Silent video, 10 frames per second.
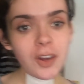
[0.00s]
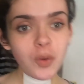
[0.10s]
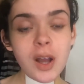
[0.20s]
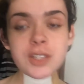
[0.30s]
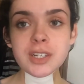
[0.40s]

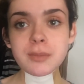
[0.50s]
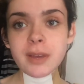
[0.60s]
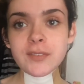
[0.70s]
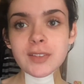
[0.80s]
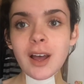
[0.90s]
watching
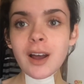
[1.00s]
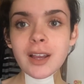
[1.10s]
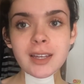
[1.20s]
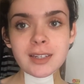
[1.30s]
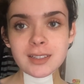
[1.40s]
my
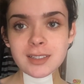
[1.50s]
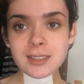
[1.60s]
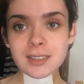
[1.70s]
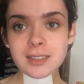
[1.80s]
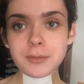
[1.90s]
vlog and
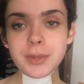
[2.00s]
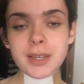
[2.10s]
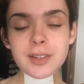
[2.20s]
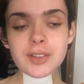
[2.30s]
being